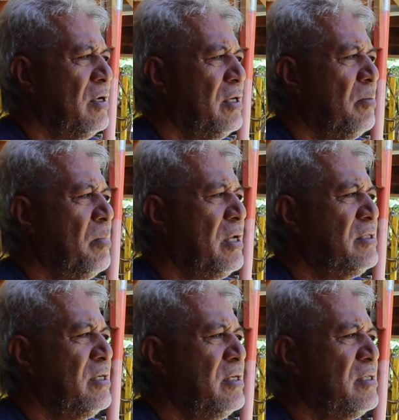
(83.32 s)
The
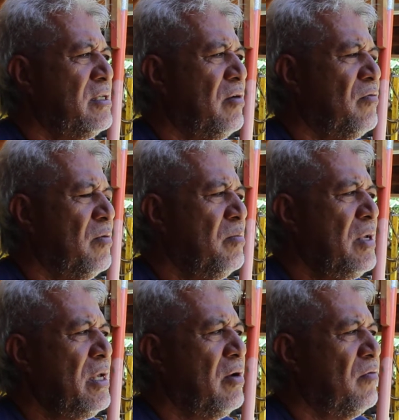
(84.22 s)
blessing is not from
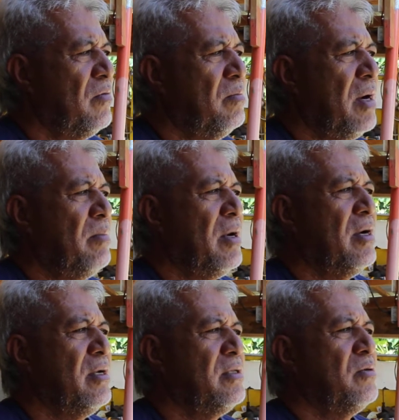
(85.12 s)
me or from Mama.
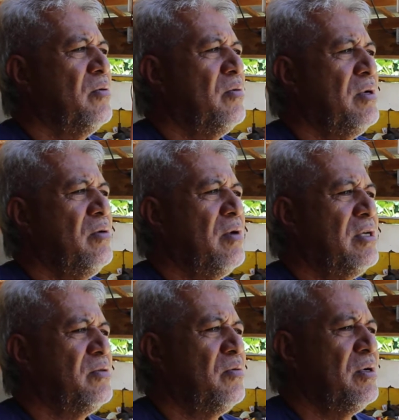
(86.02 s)
It's already, you
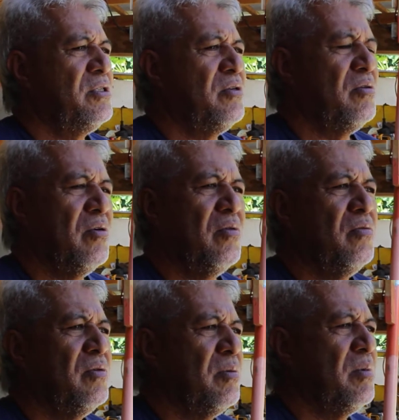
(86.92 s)
guys already should know,
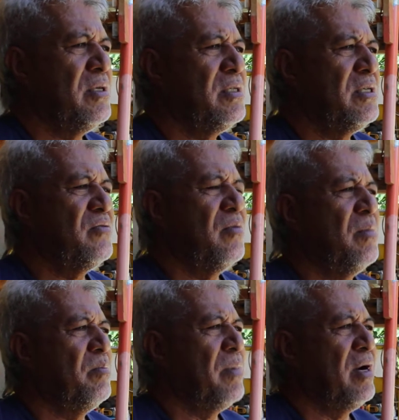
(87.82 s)
the blessings from
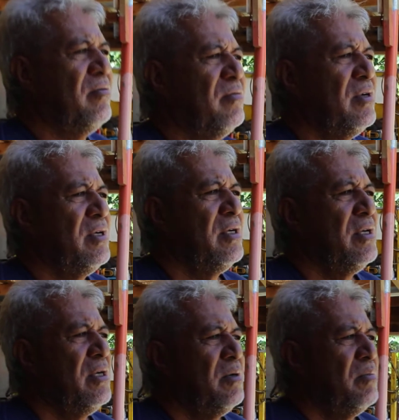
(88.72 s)
above.
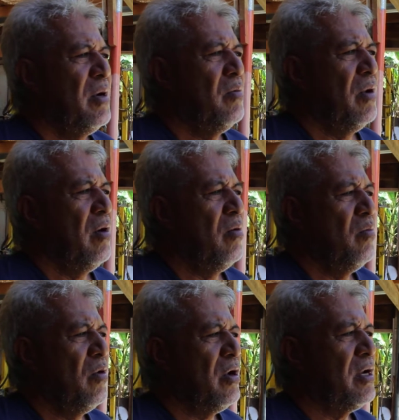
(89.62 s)
But our
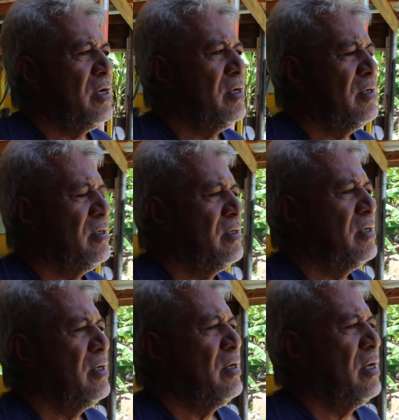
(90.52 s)
work
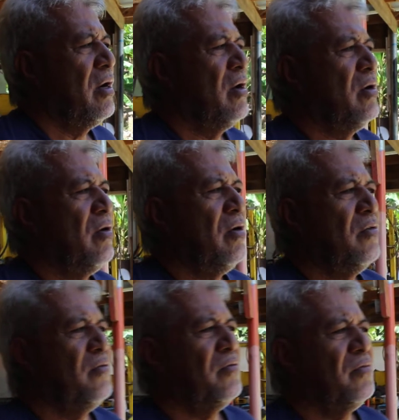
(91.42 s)
on
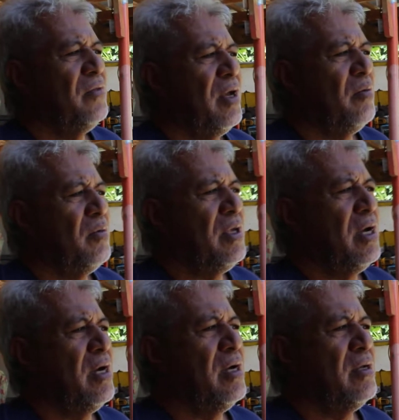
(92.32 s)
earth that we
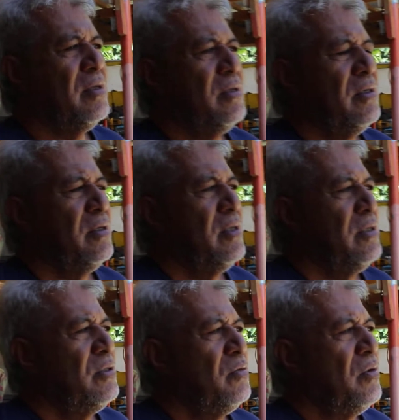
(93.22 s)
are
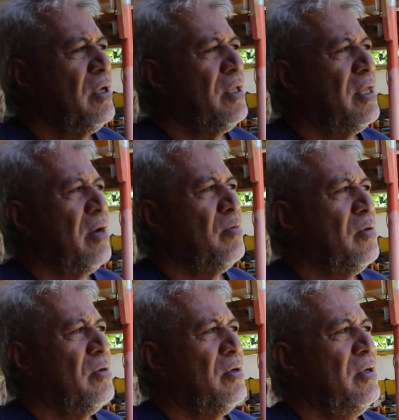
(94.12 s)
doing, that
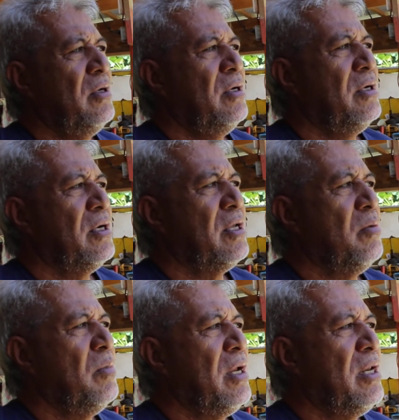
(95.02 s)
will
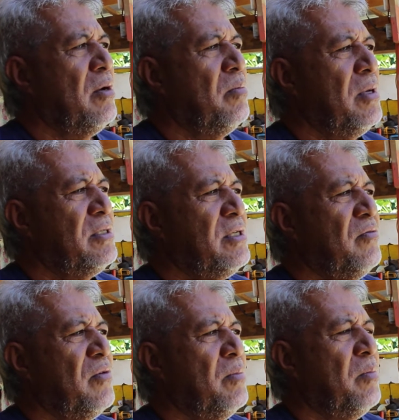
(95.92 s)
accumulate our blessing
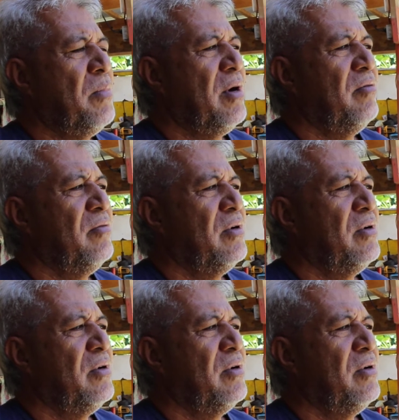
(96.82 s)
from above.